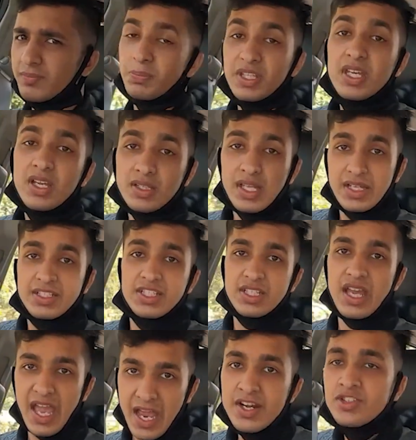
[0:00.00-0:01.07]
Being
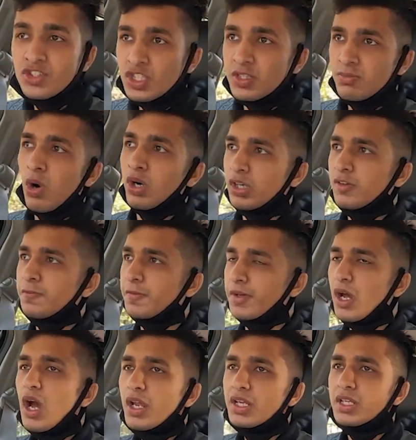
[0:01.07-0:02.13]
the entry model
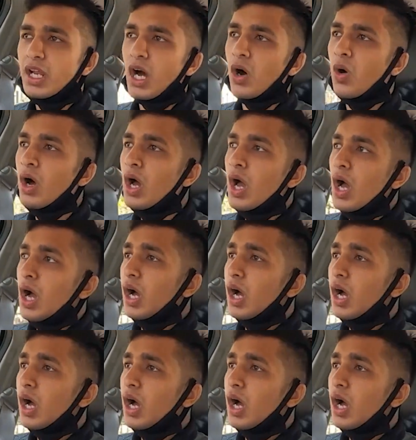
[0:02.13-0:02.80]
Ferrari now,